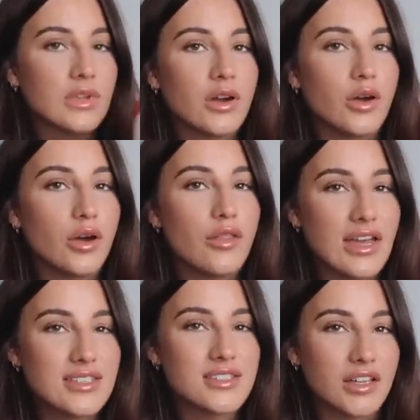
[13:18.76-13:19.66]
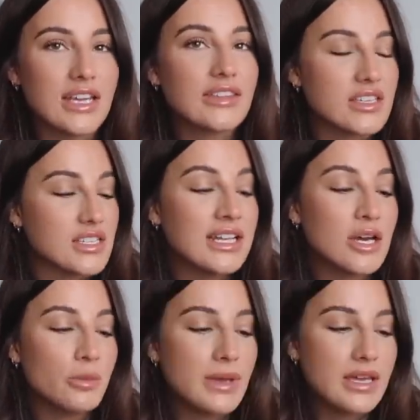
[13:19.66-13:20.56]
oh that's stunning that's a
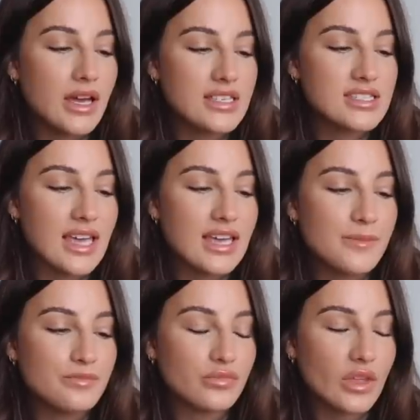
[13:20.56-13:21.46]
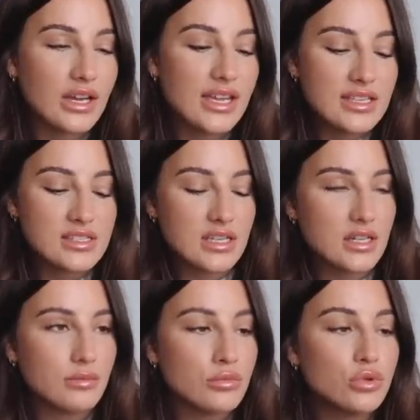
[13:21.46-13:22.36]
little bit i'd say it's
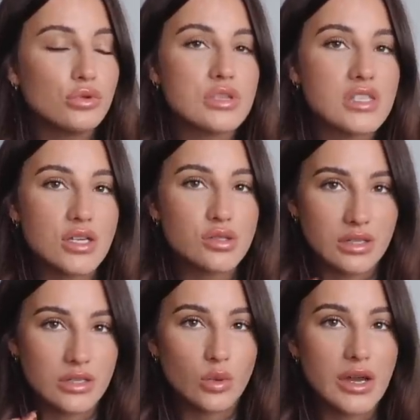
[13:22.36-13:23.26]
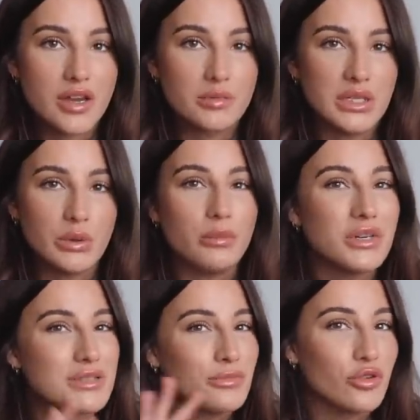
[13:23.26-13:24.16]
more subtle than the white company one
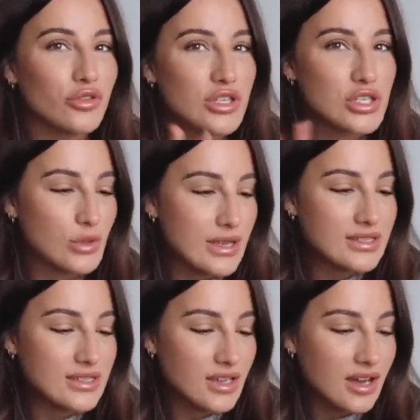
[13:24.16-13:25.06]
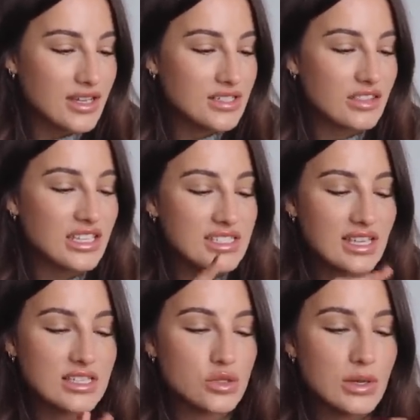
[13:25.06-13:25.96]
but it's more on the sweeter side i think it's
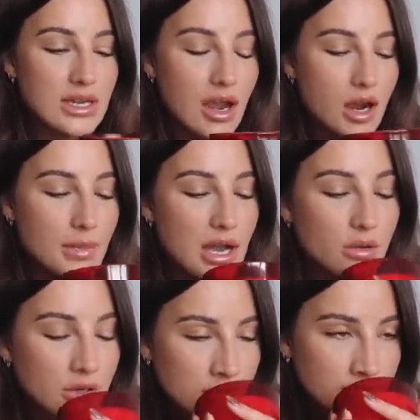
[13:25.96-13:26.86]
that sweet caramel